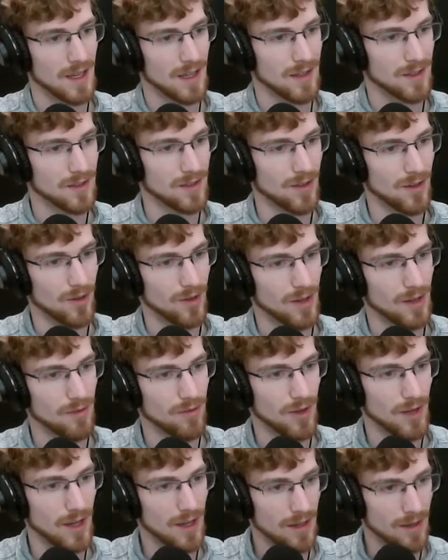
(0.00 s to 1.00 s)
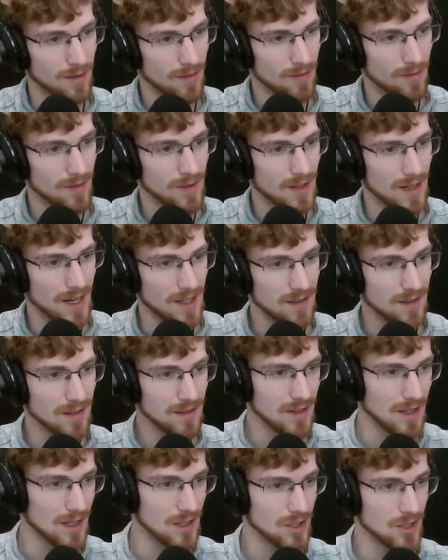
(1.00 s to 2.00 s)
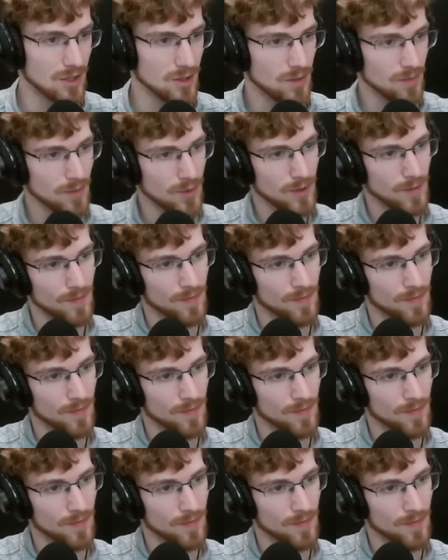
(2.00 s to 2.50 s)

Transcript: So if I select this edge loop,